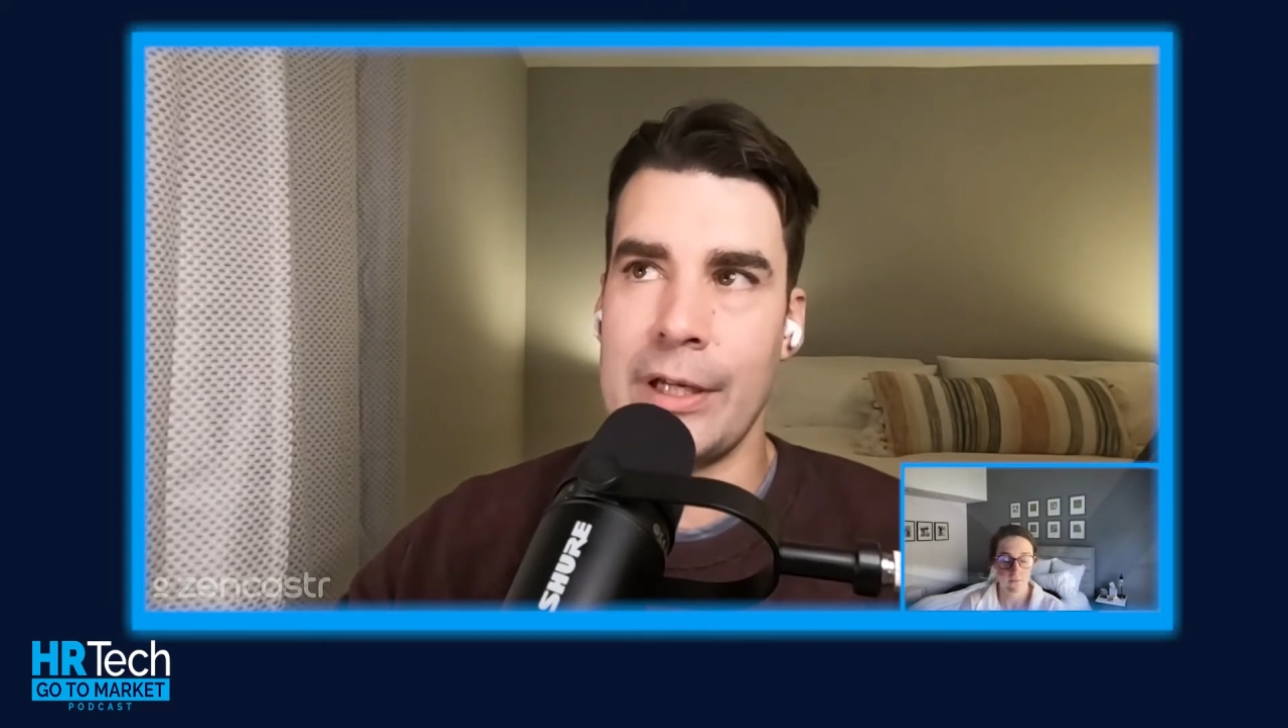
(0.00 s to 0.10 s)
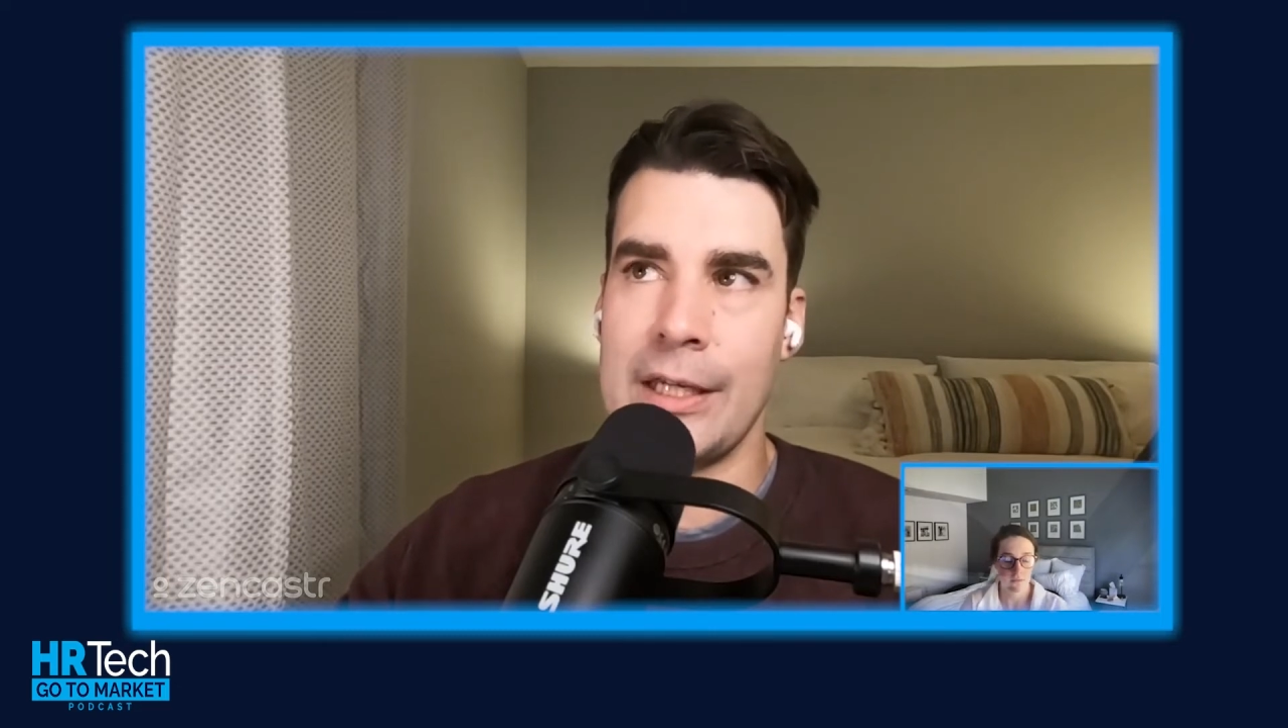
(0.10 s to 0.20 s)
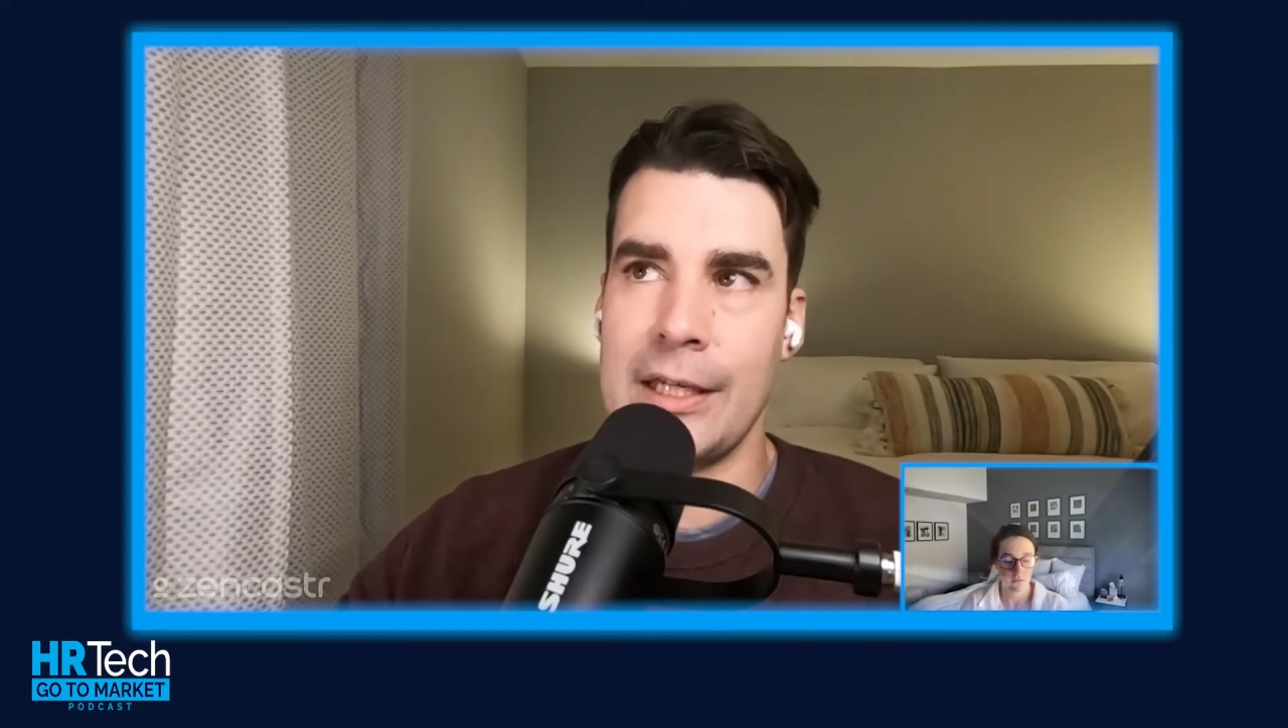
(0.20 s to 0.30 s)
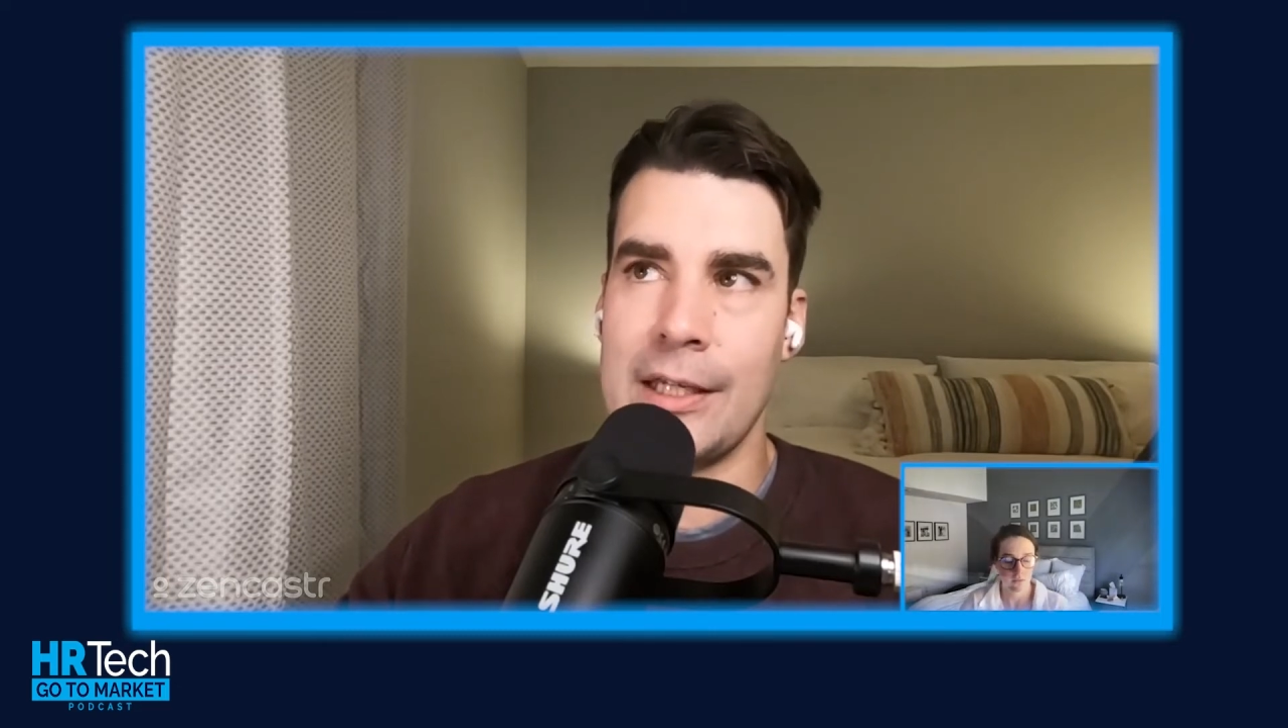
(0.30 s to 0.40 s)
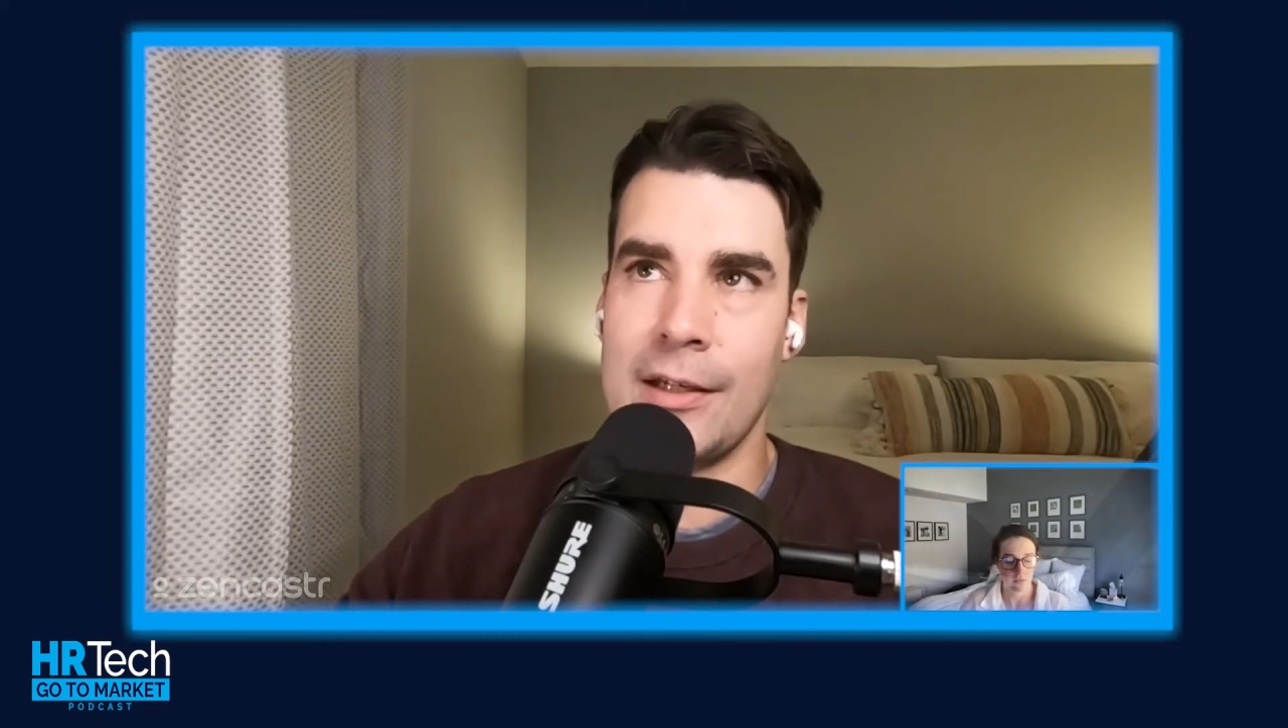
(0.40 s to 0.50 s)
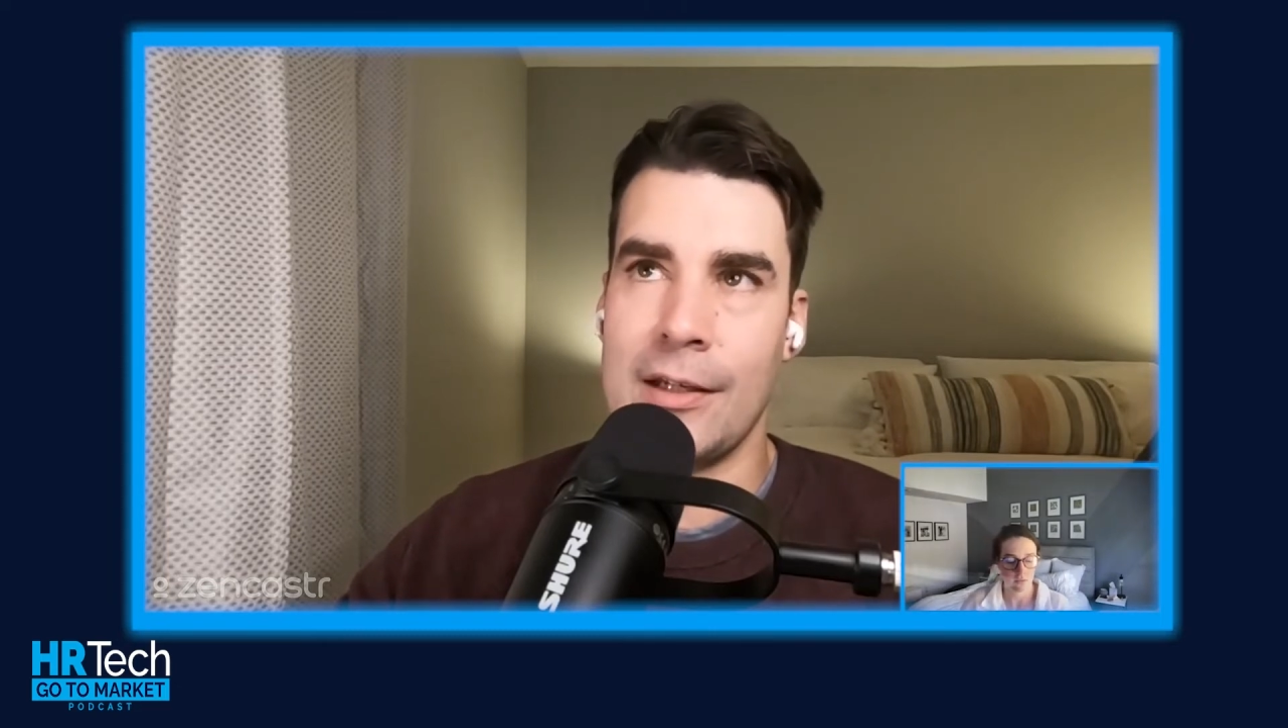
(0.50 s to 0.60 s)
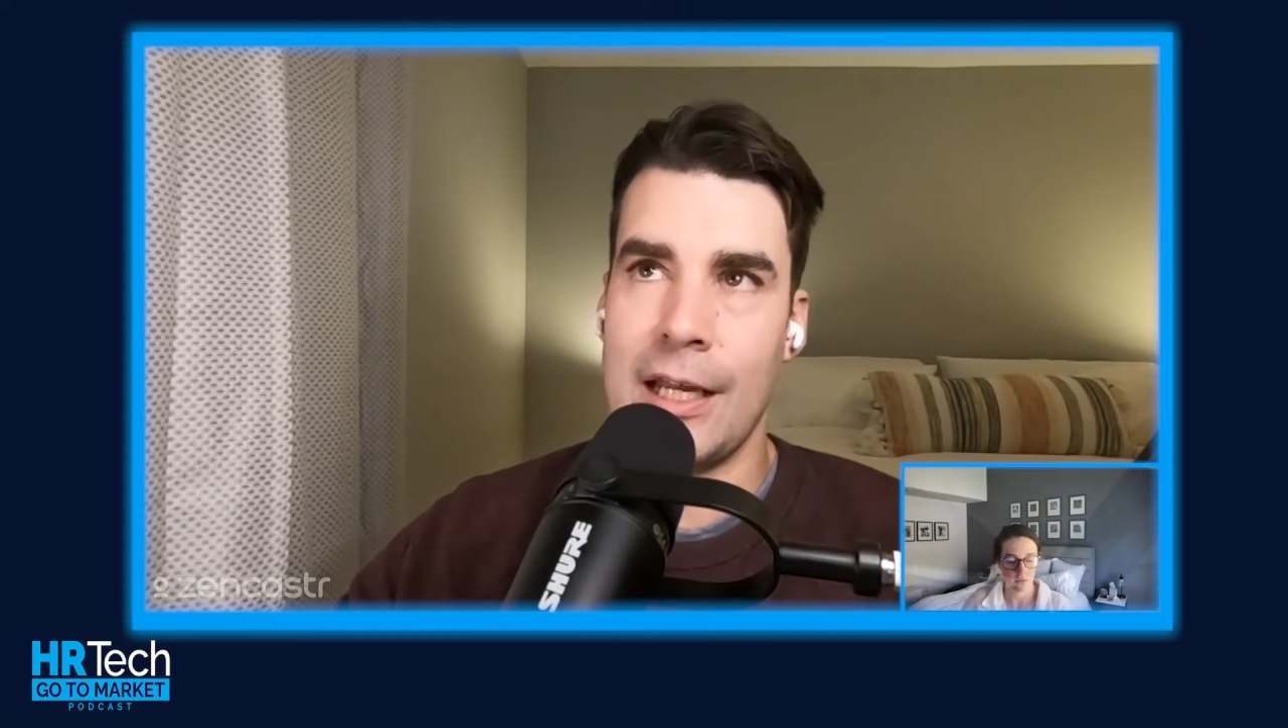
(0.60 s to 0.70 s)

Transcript: in